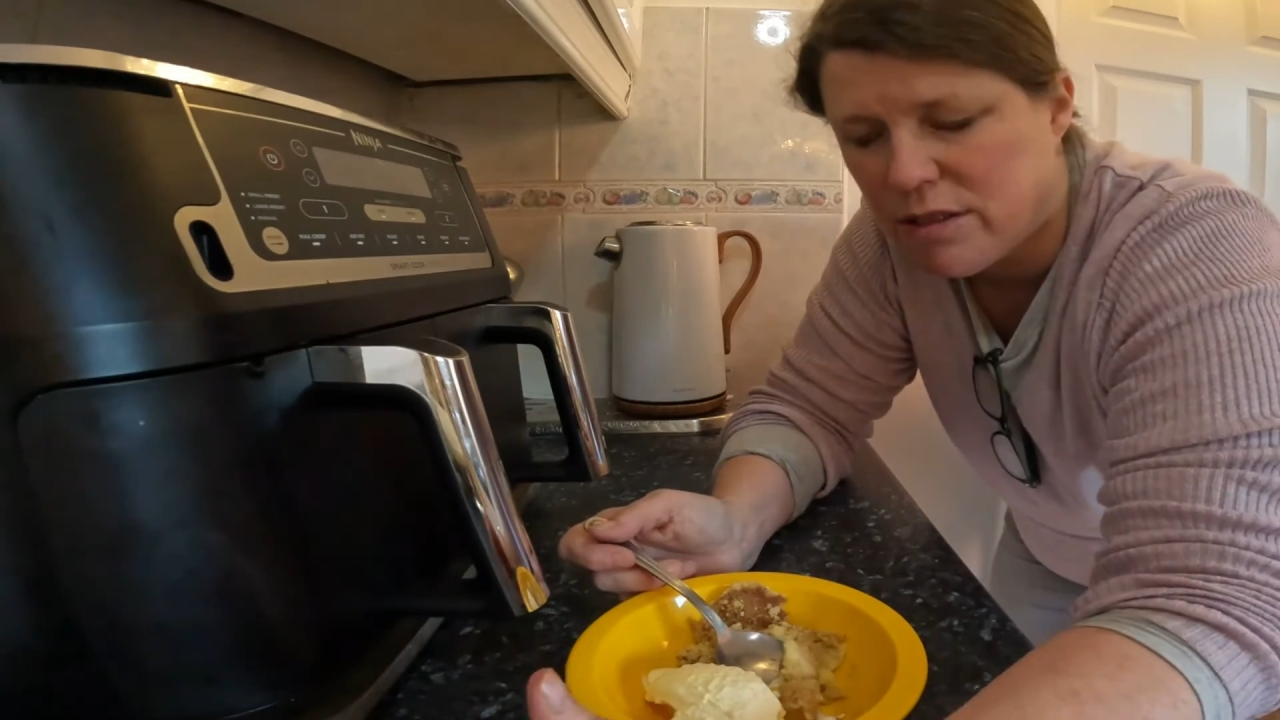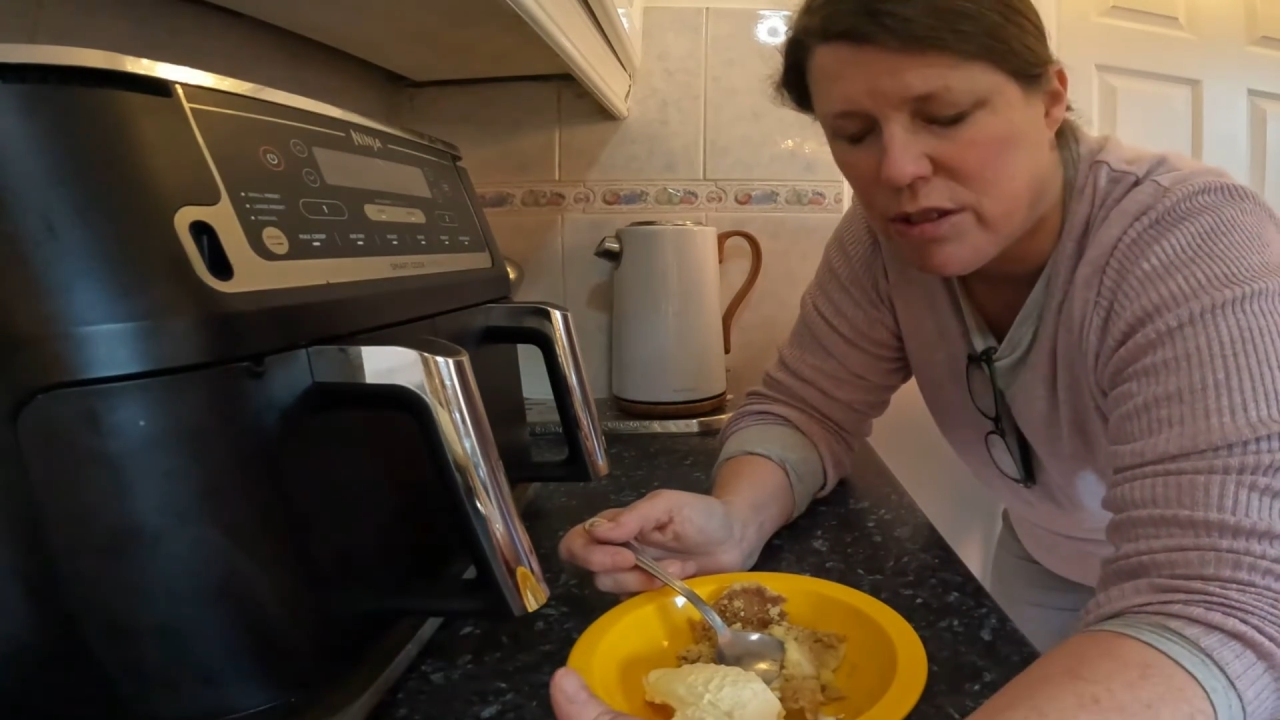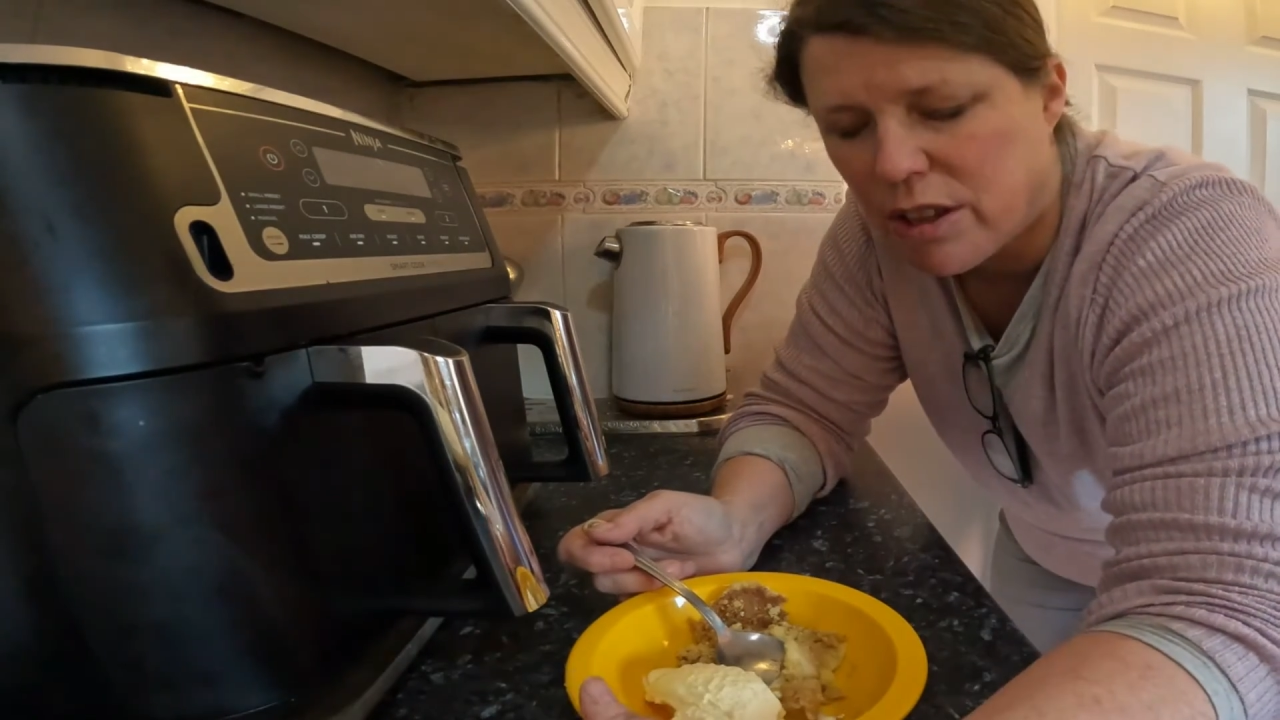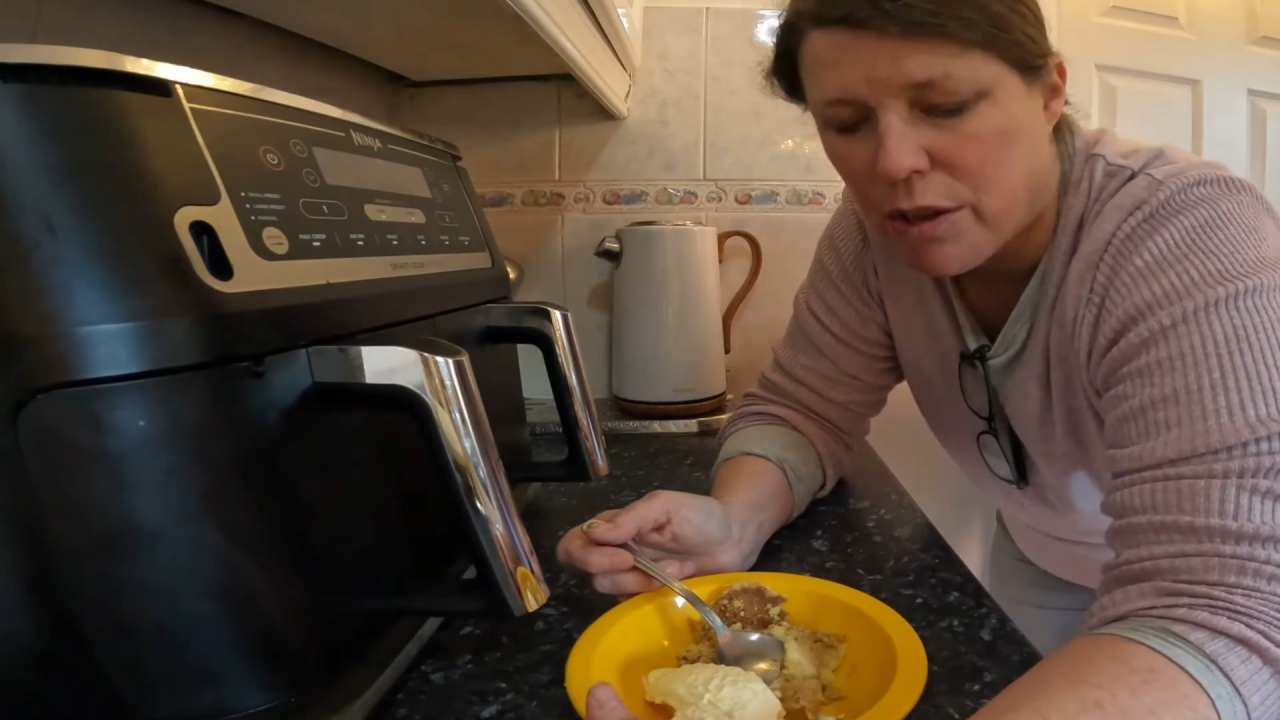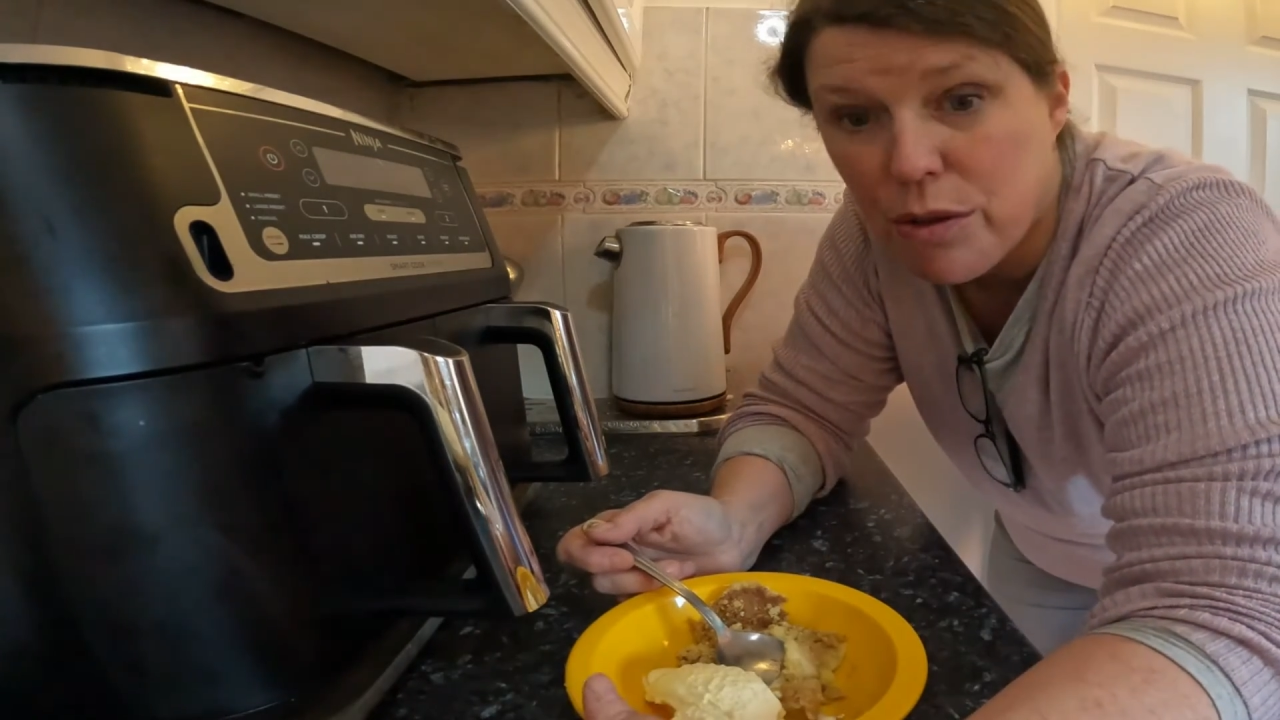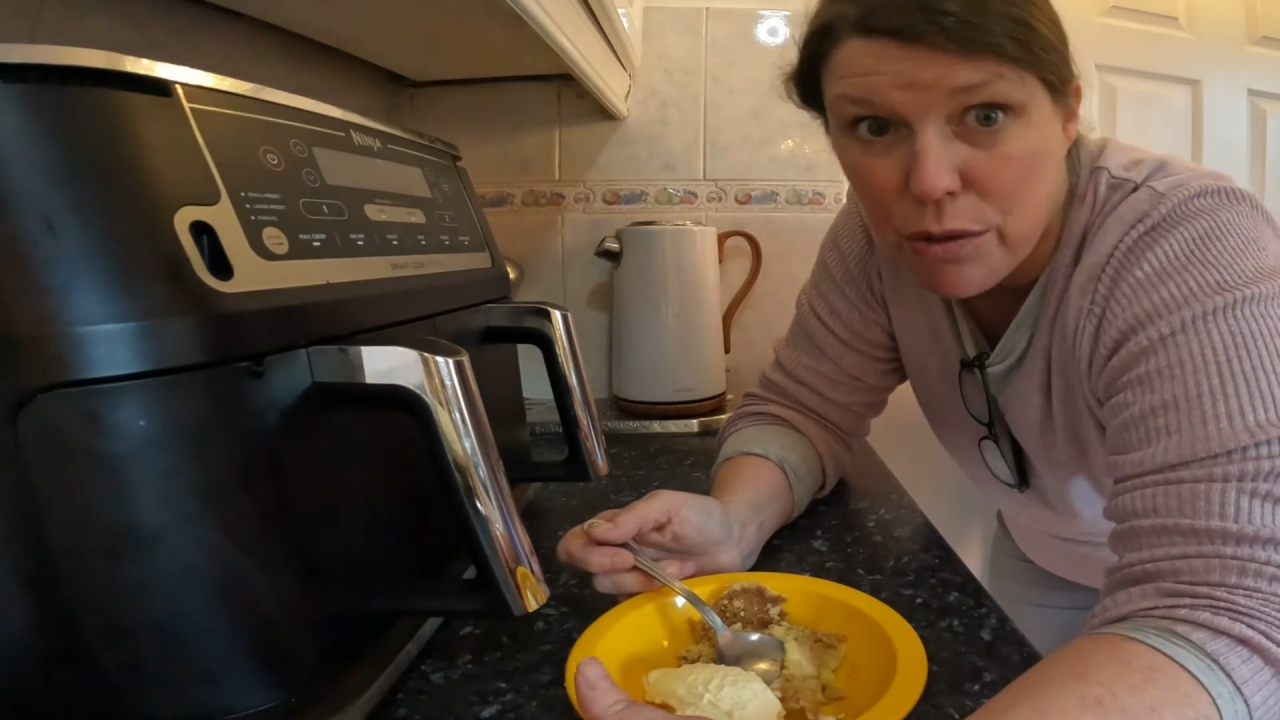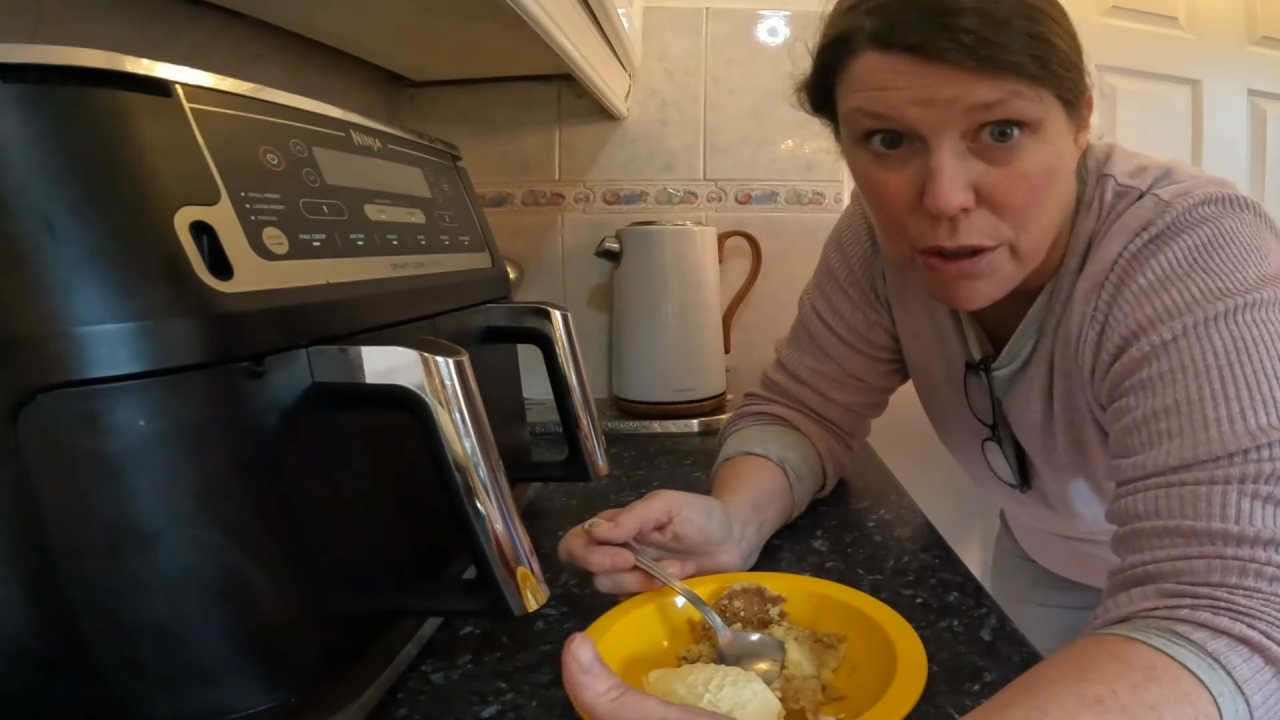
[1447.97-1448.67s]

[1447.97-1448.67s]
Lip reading: you know, who'd